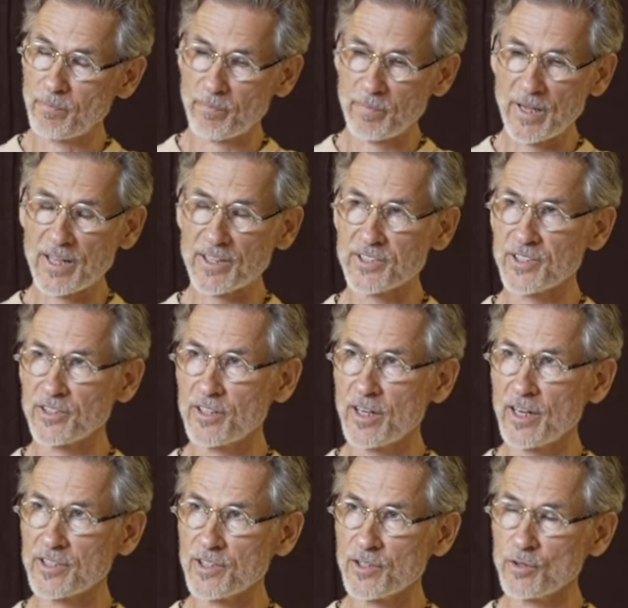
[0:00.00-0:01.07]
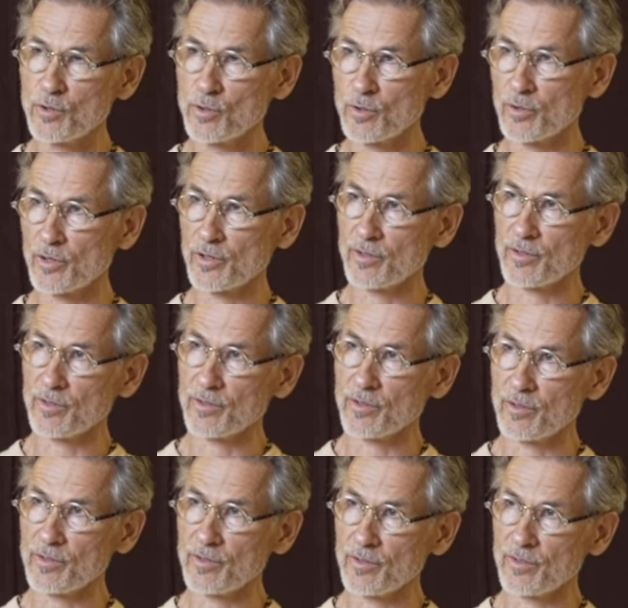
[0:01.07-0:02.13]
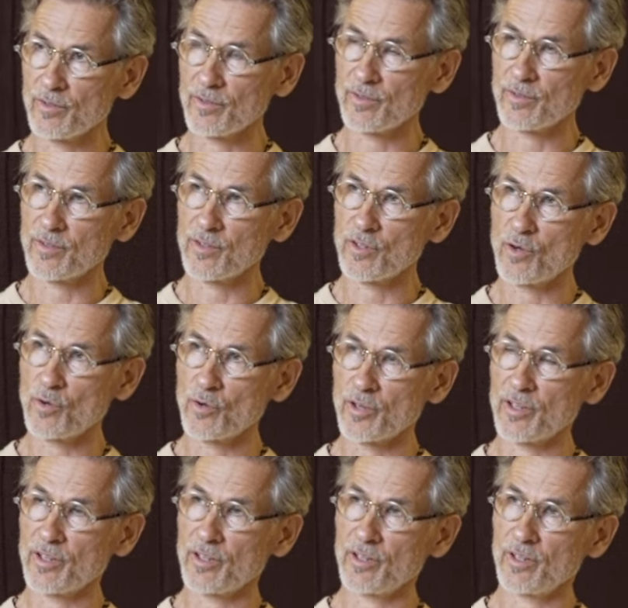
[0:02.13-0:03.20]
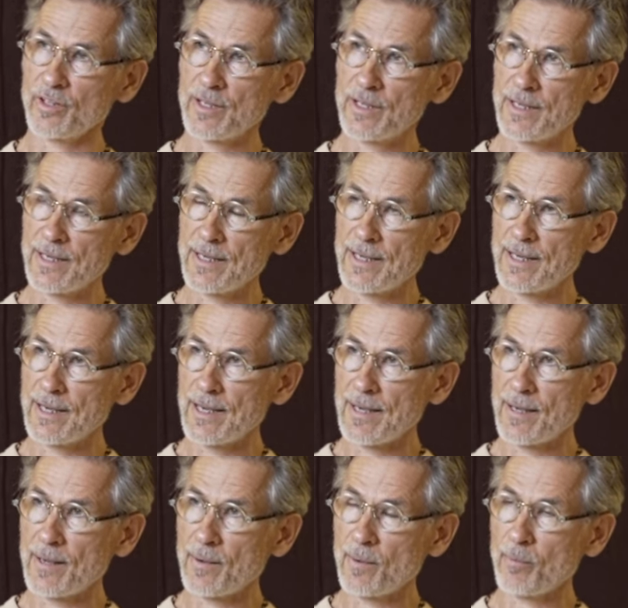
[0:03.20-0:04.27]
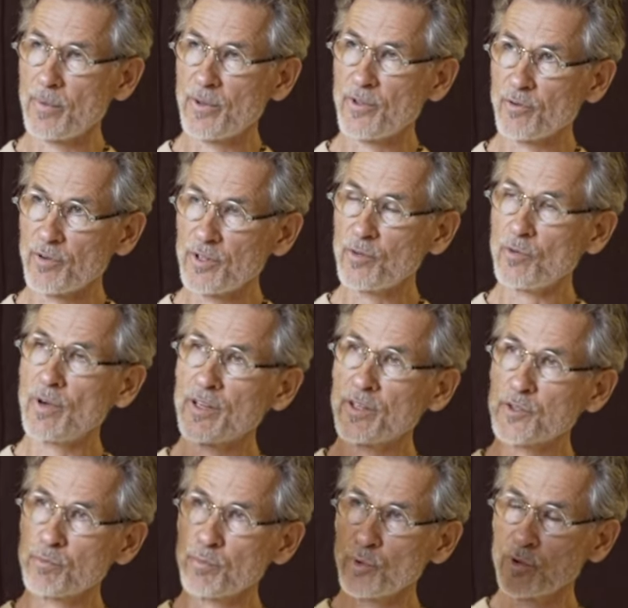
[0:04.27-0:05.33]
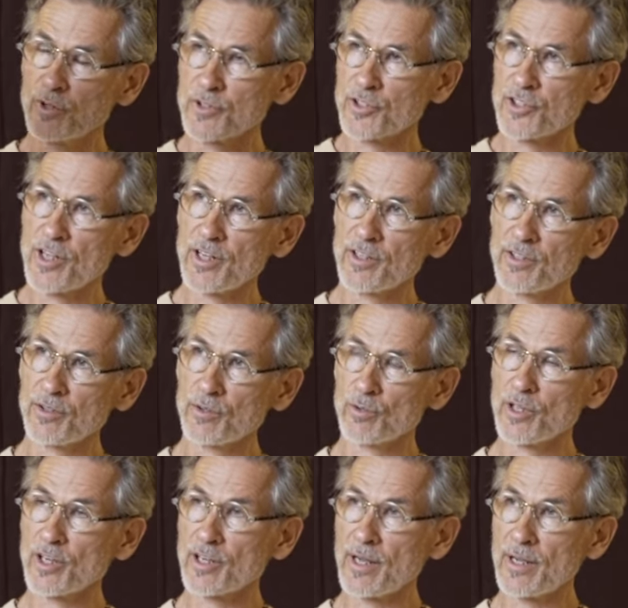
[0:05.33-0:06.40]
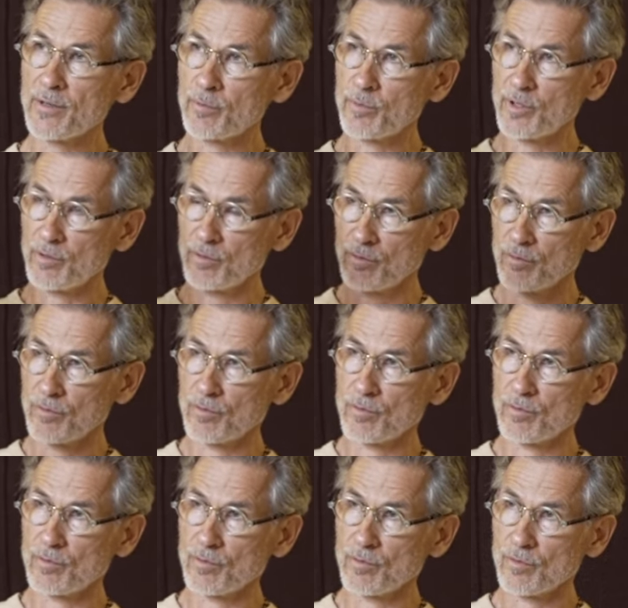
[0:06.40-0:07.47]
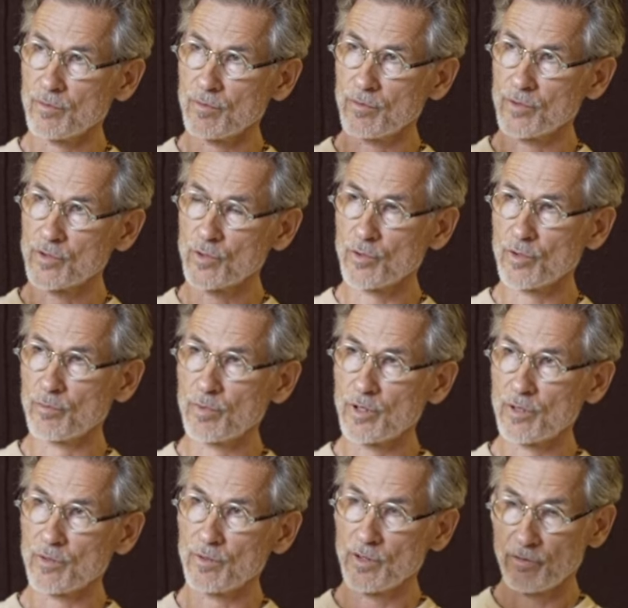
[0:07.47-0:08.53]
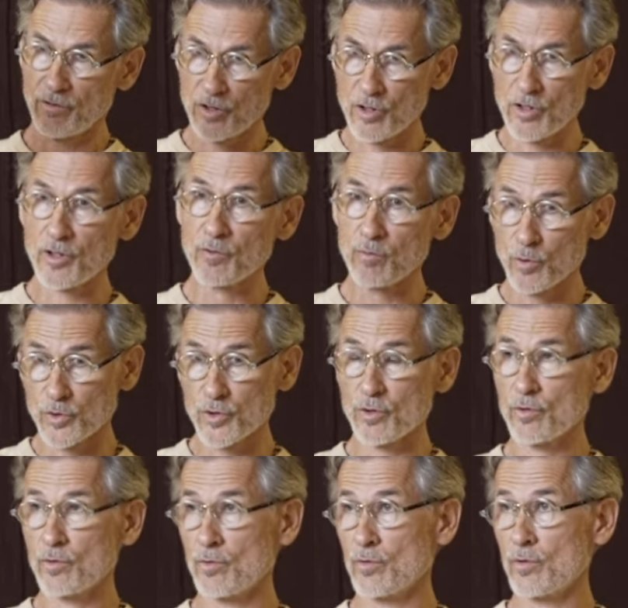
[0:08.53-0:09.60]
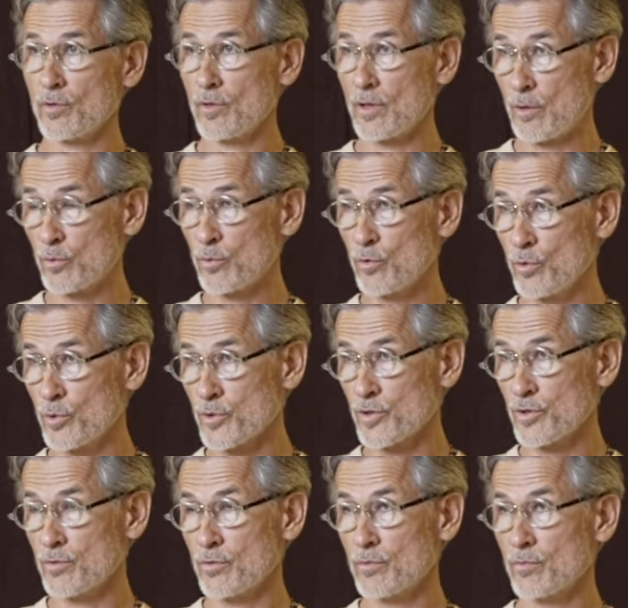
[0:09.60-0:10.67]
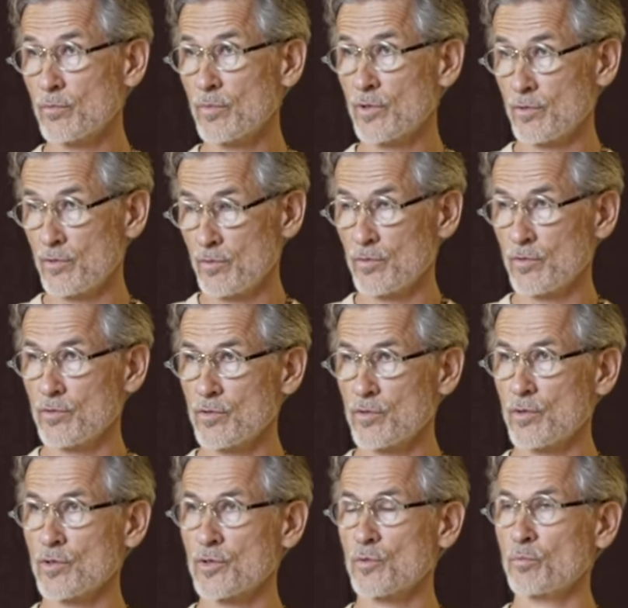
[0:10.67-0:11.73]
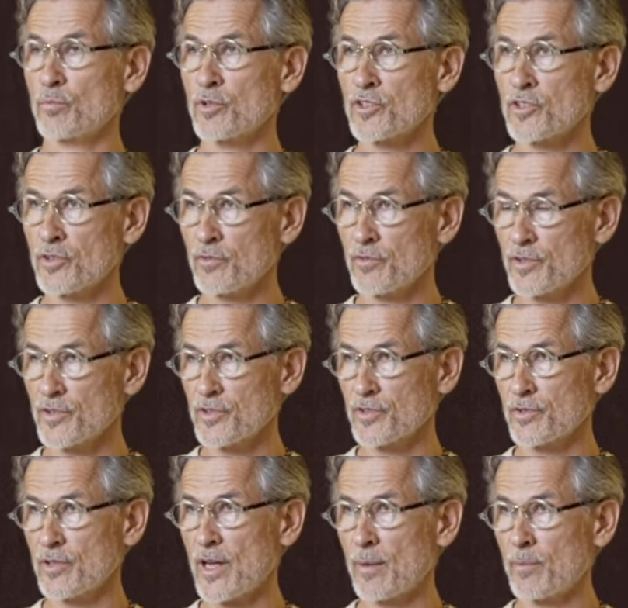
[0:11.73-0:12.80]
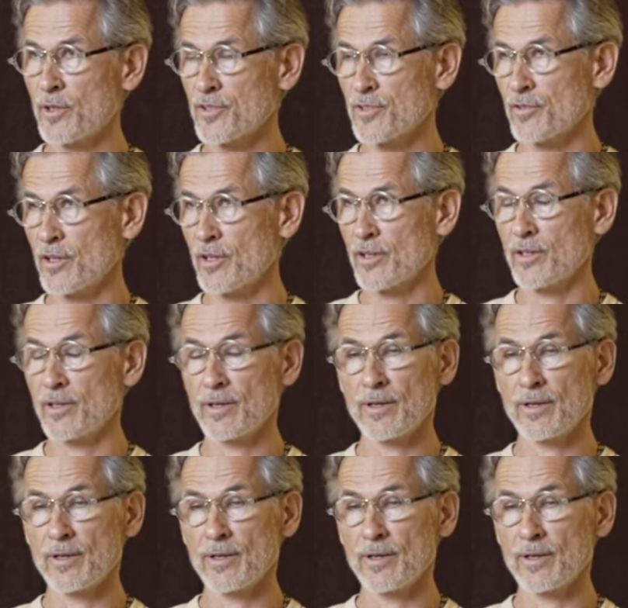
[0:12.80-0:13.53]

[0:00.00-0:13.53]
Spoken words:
Piazza della Signora, right? Signori. But the real one is put inside into the academy. So that originally it was outdoors, but so as to preserve this timeless relic.